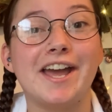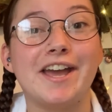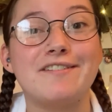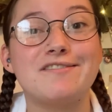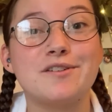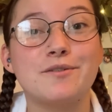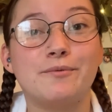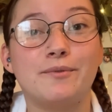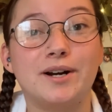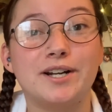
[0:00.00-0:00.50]

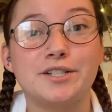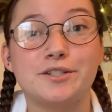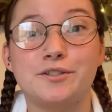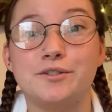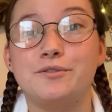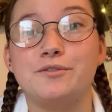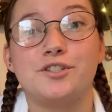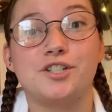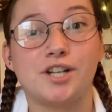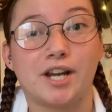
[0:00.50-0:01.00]
If you want
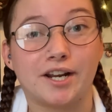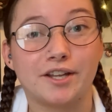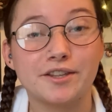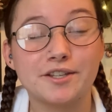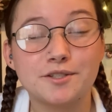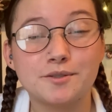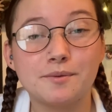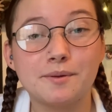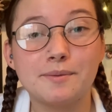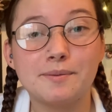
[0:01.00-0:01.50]
to share
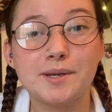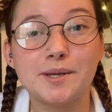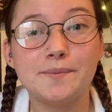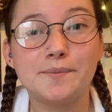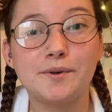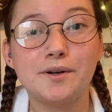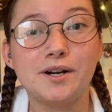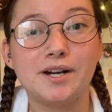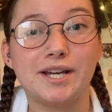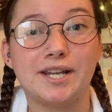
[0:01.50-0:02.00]
this with
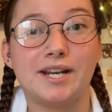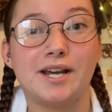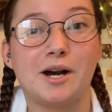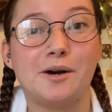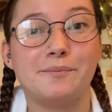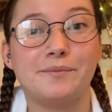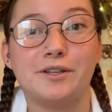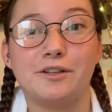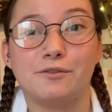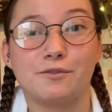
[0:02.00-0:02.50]
people and
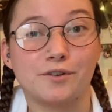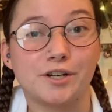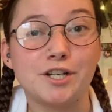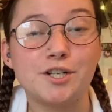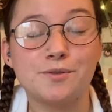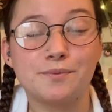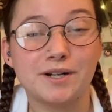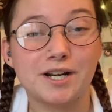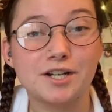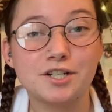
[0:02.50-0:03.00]
help me
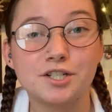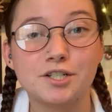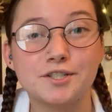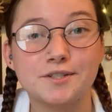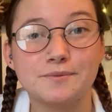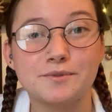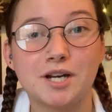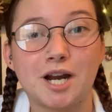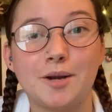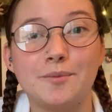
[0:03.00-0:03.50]
reach one hundred
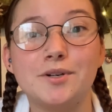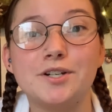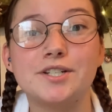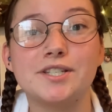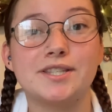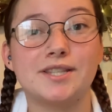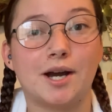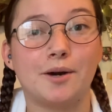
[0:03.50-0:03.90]
subscribers,